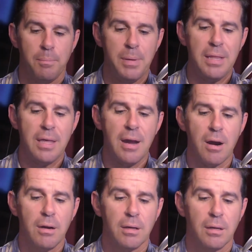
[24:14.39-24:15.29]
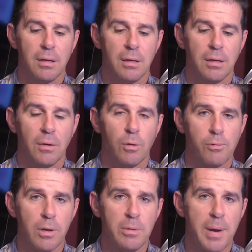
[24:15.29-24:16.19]
Be there, or
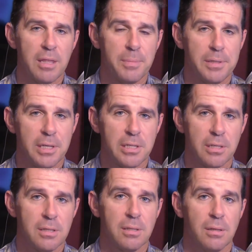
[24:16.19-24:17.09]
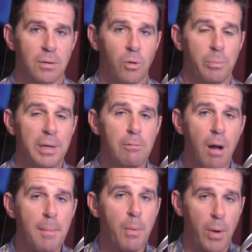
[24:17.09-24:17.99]
for all you mathematicians, or be
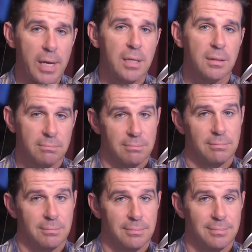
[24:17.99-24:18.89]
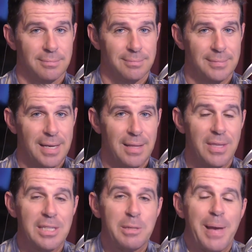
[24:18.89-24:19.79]
rhomboid.
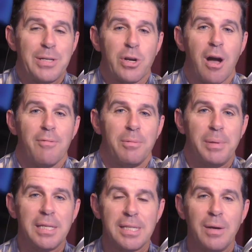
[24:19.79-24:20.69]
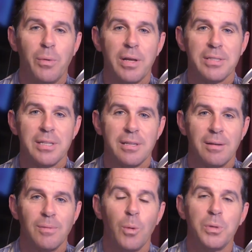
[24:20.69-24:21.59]
This is Patrick Coffin. Be a saint. What else is
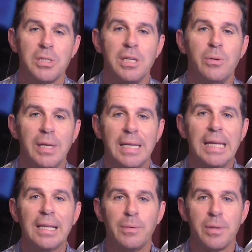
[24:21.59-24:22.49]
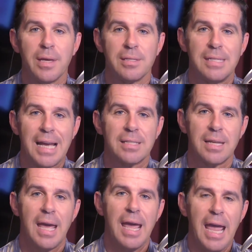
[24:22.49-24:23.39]
there? Hope to see you in Italy with us
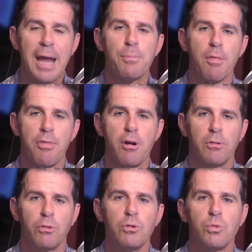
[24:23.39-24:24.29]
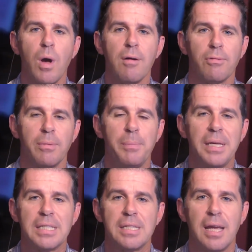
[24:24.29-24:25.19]
next April 3rd through 12th.
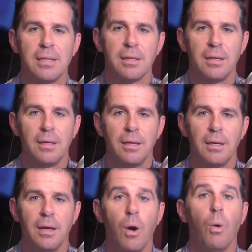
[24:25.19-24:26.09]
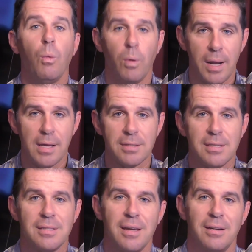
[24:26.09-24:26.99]
Be a saint. What else
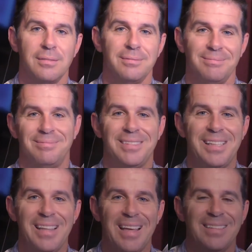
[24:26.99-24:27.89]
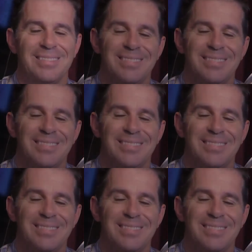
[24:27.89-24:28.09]
is there? See you then.